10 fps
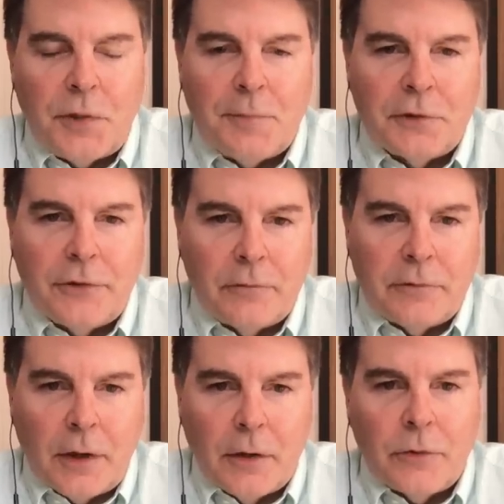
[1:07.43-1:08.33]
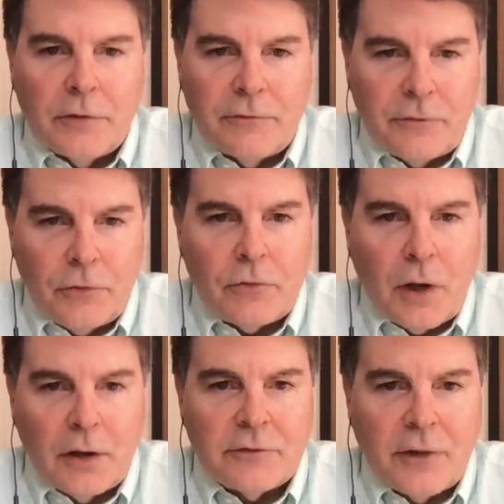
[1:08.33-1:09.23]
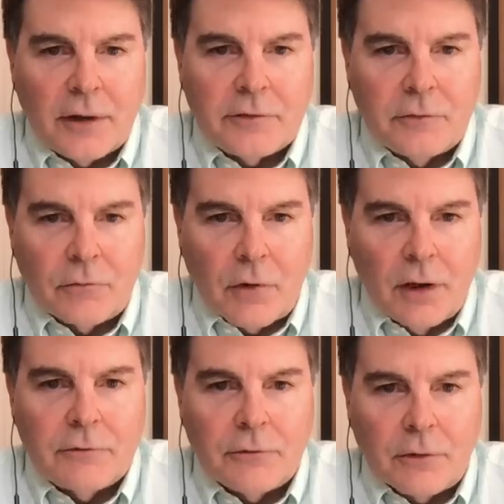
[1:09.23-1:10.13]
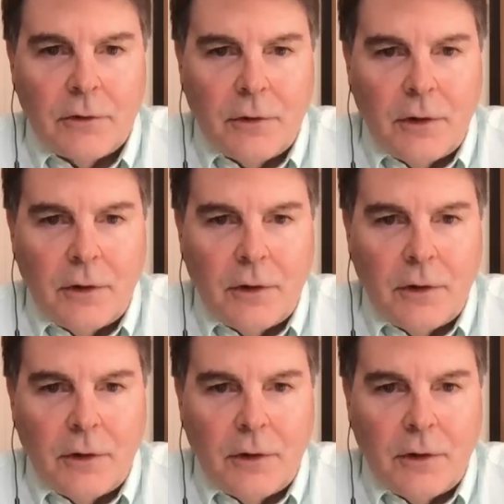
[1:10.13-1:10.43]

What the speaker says: people don't know is you contacted Roger